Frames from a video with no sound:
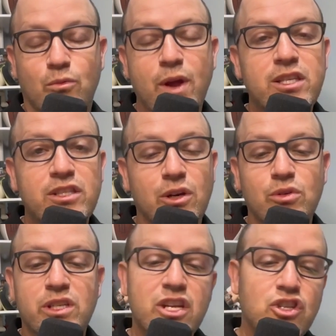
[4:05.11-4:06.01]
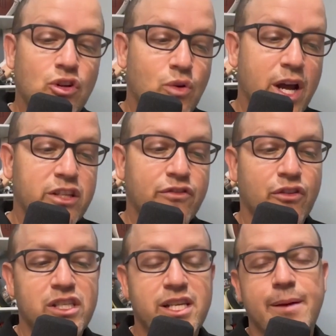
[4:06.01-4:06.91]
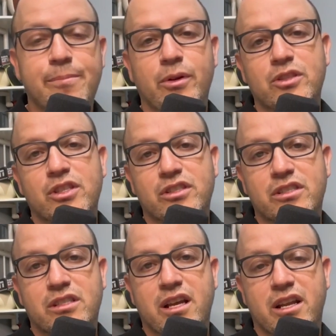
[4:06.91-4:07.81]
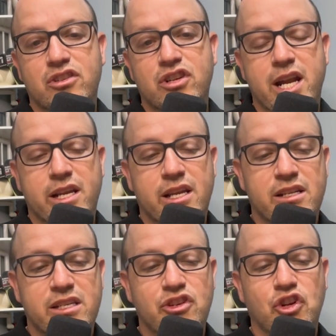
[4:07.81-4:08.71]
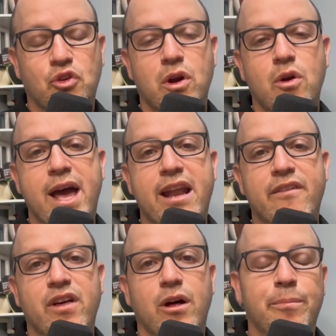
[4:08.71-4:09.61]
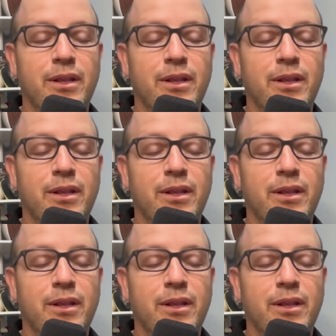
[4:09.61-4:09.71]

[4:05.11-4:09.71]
Red Zone digital rights, for example. So they're kind of try to continue to grow NFL